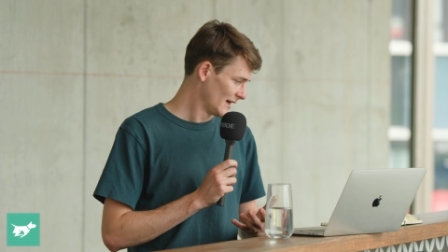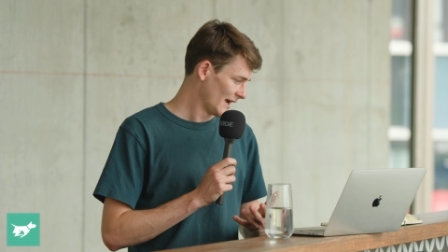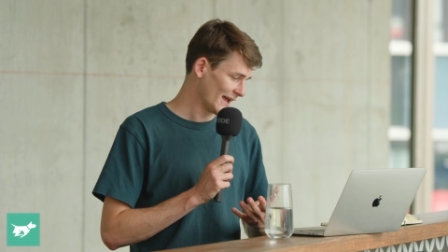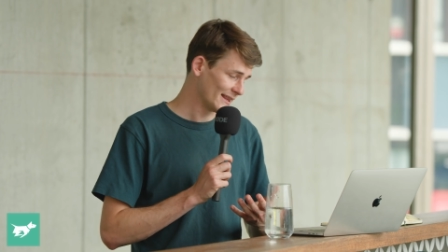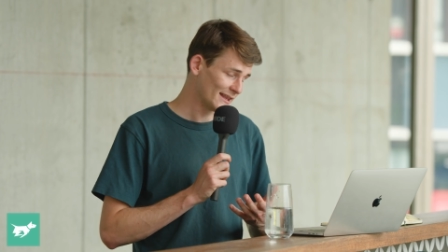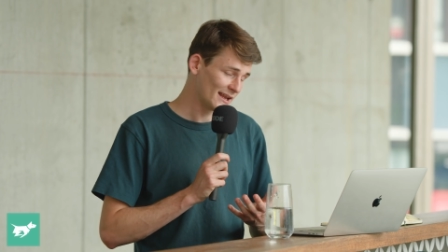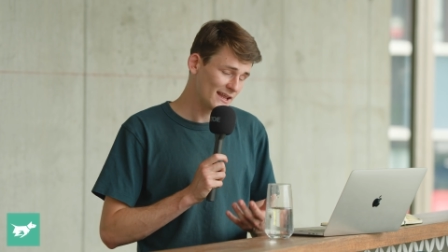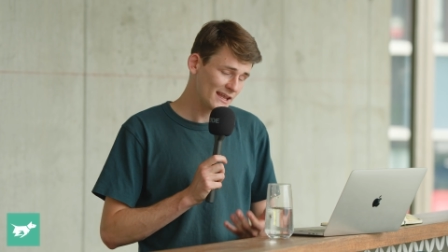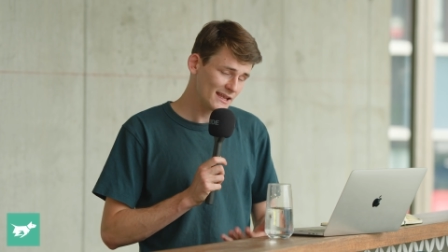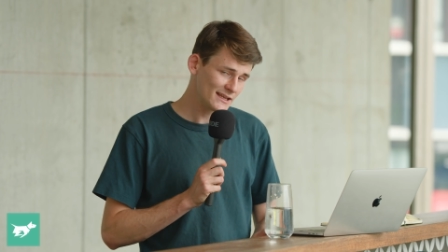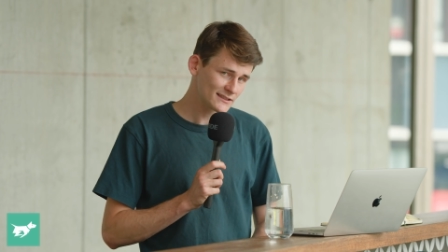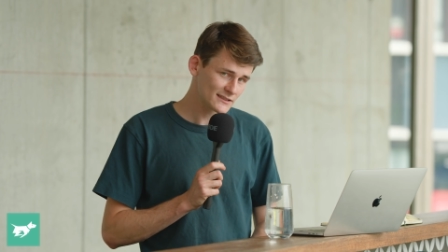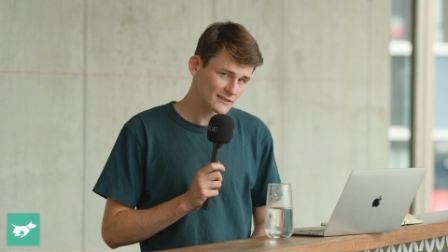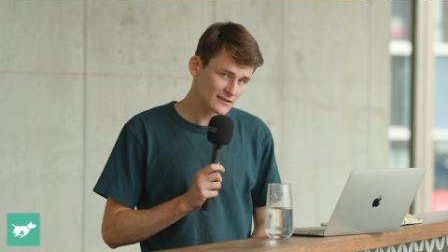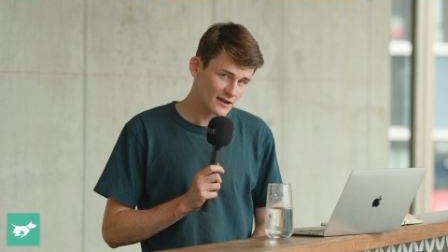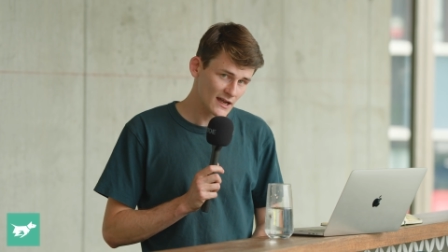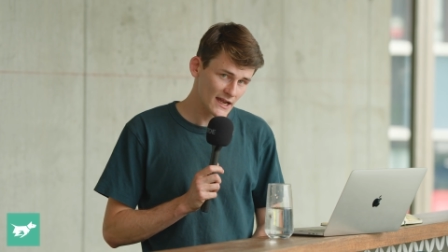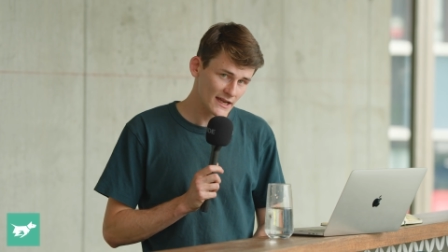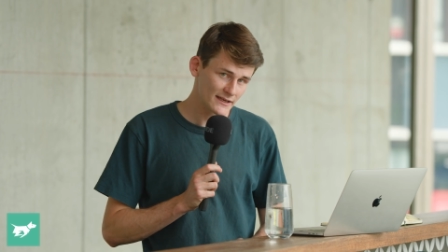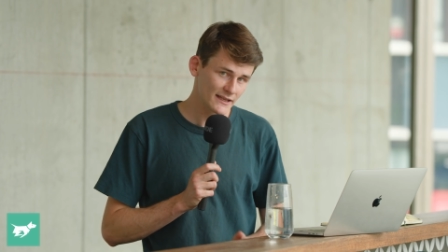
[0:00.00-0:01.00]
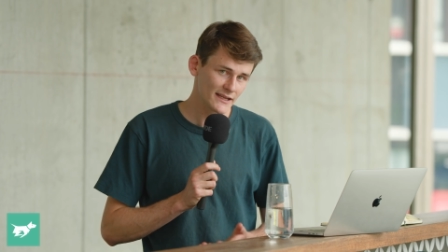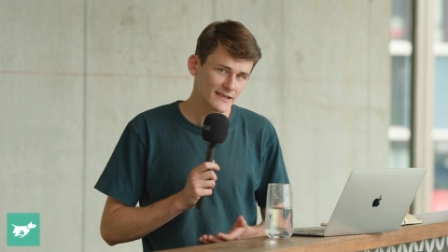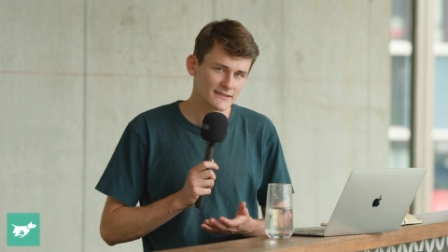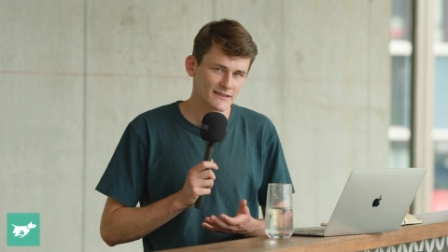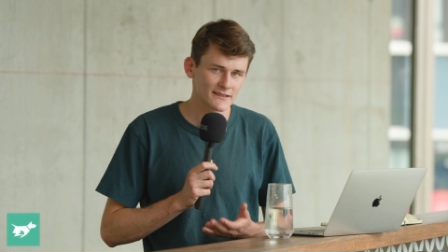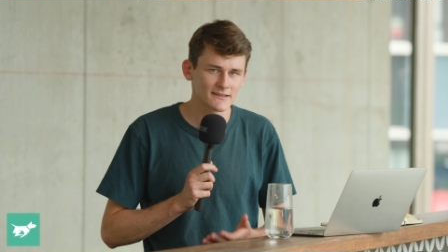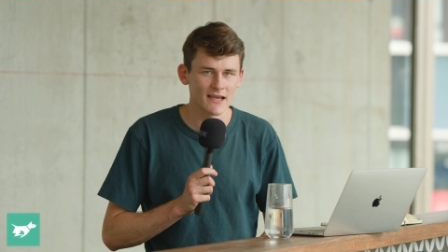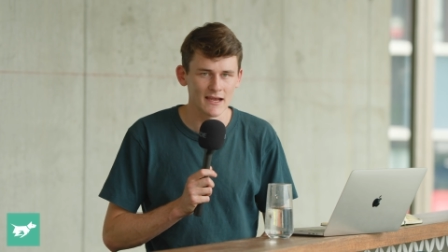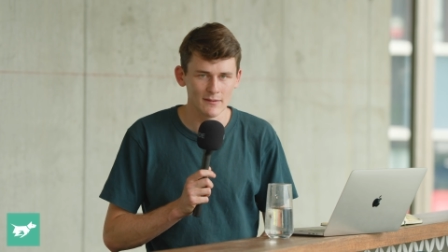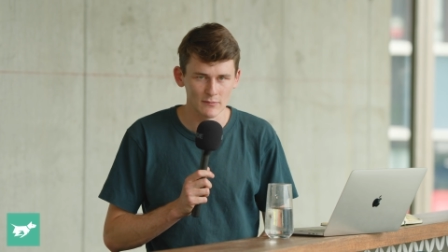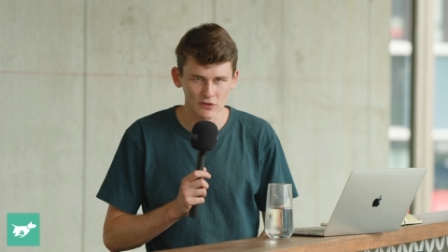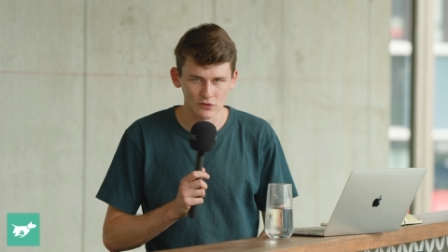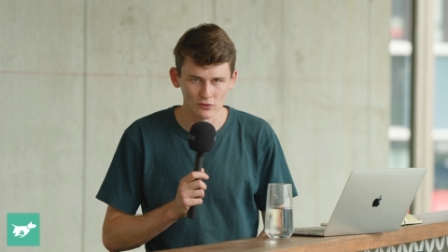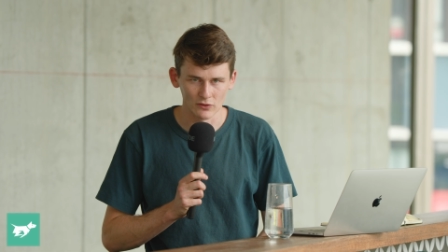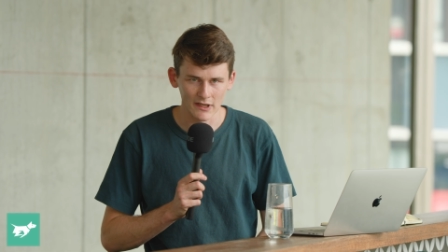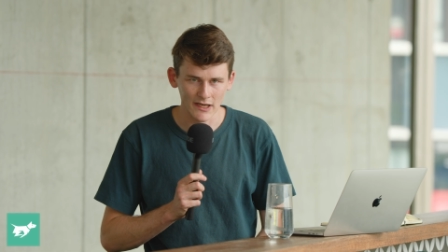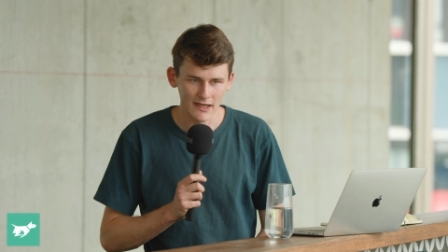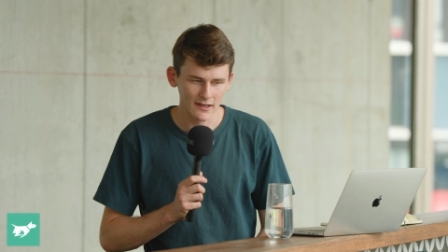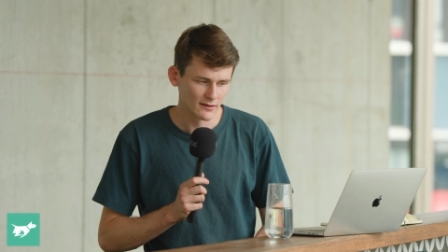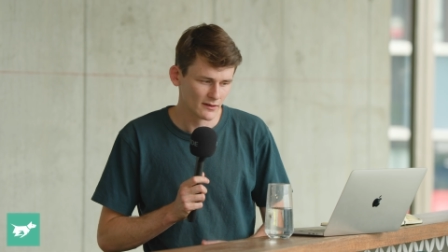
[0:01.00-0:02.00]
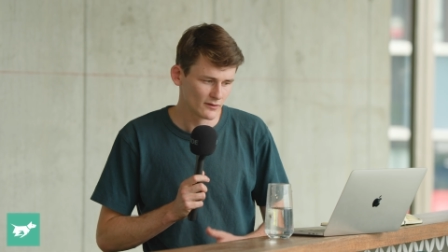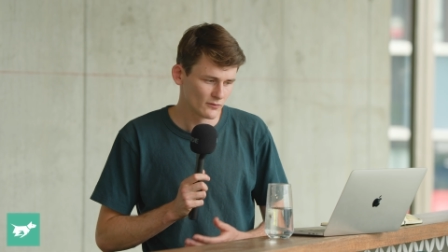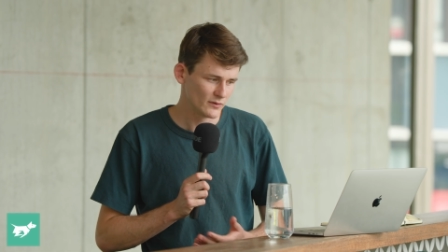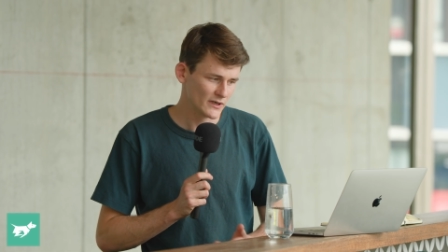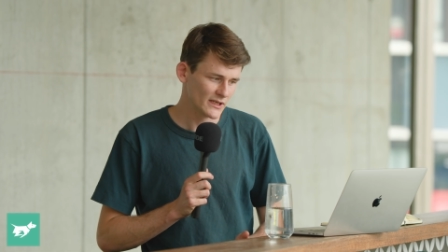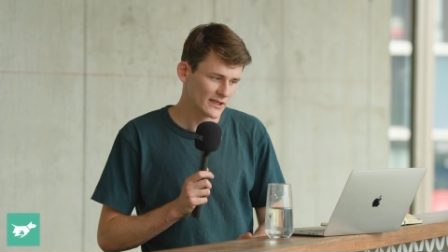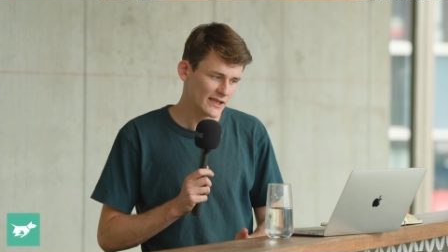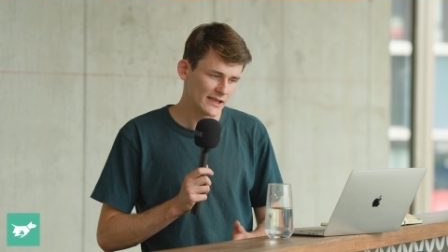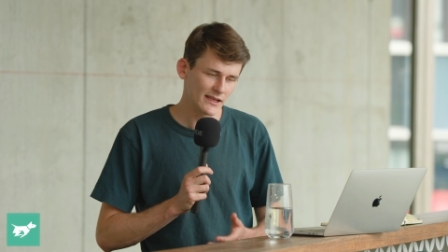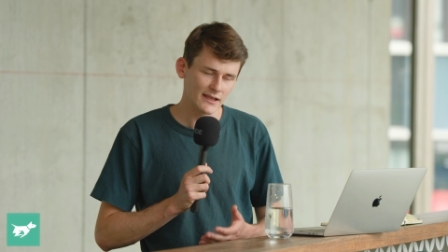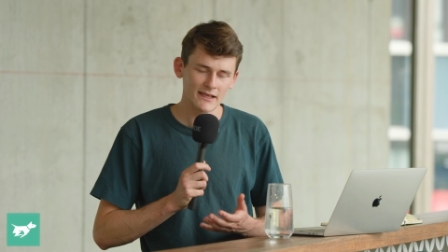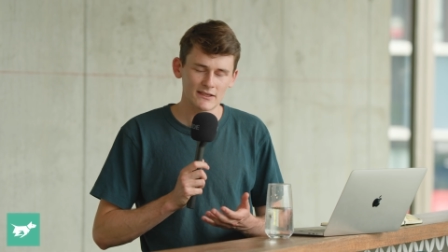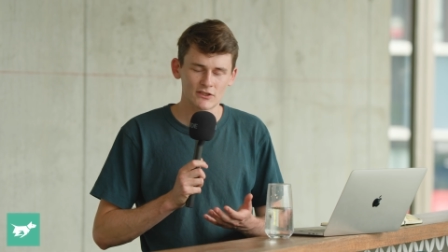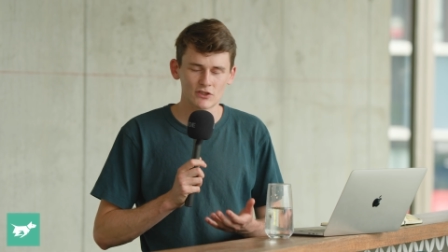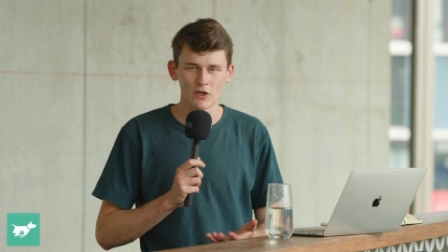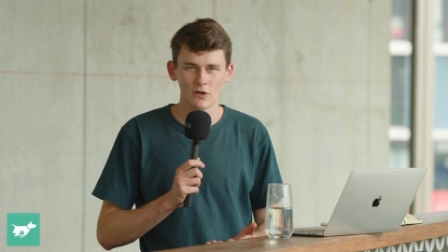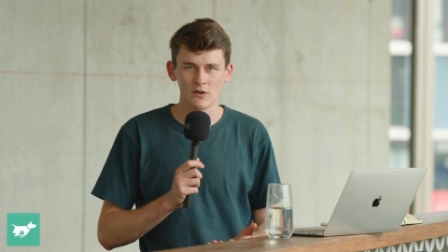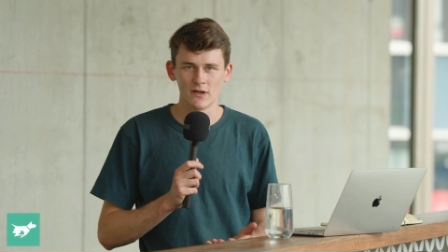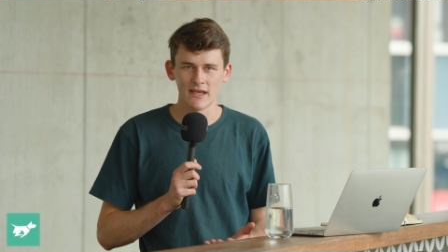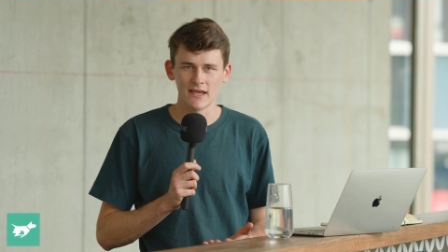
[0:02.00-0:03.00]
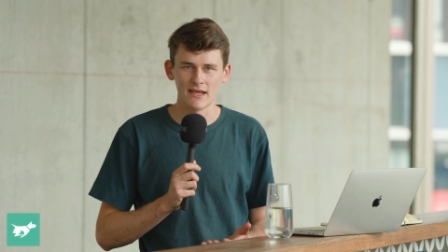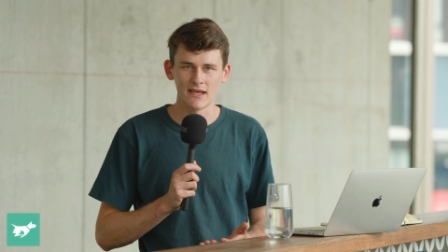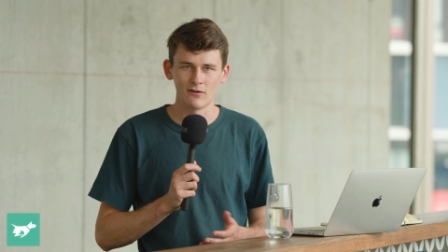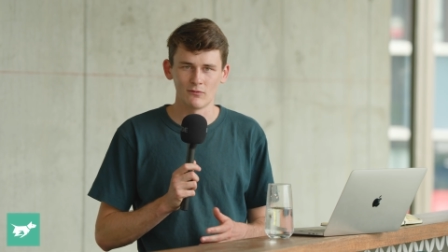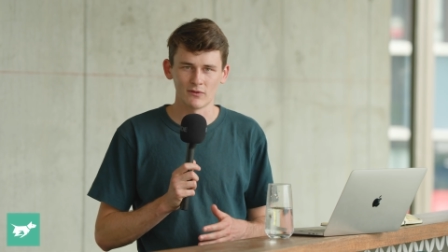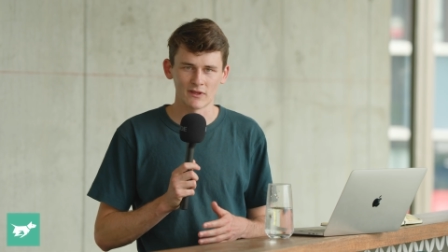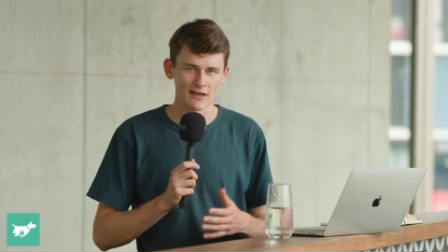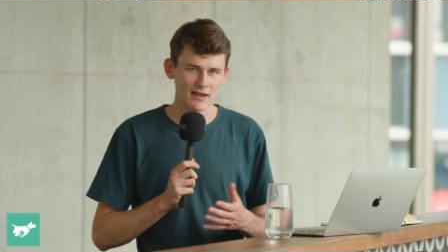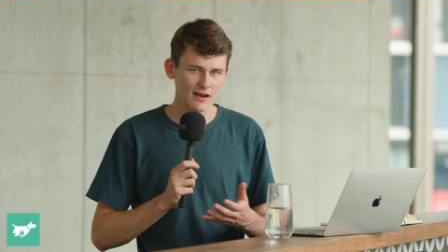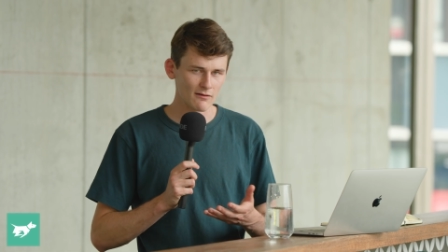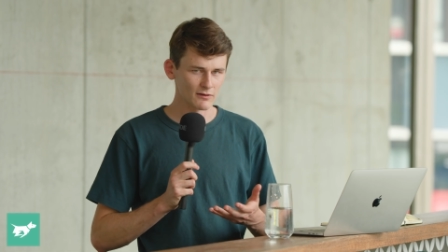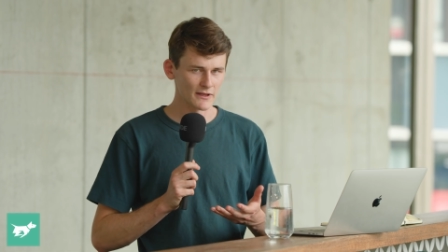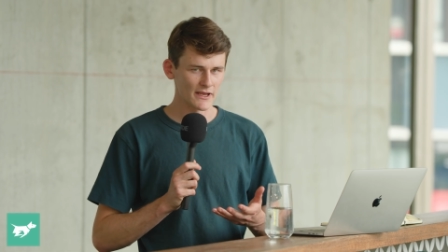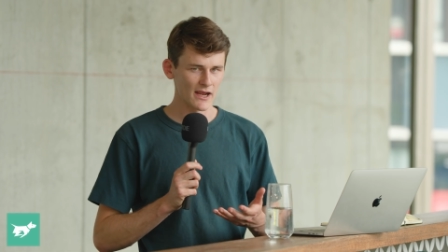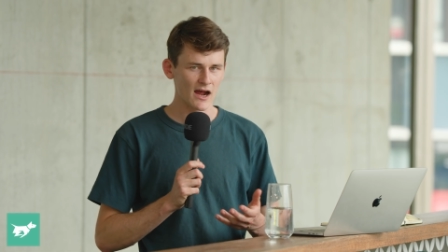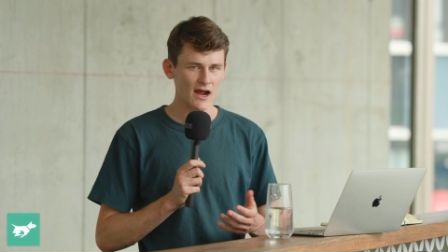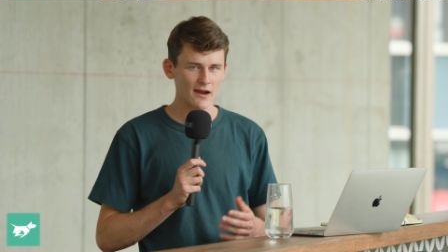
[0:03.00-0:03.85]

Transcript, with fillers: And then inside, it's the same story really it's shown here with a lovely